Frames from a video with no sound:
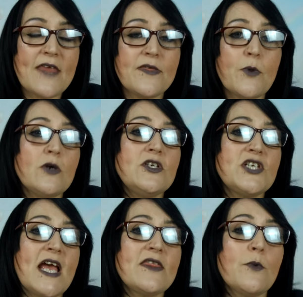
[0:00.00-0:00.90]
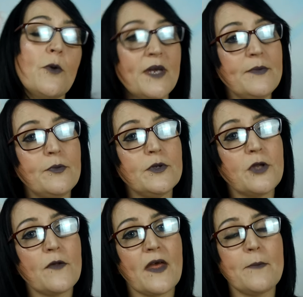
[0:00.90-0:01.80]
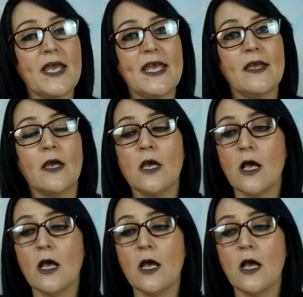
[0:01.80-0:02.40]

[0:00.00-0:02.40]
The more you share, the more people will know that I'm here.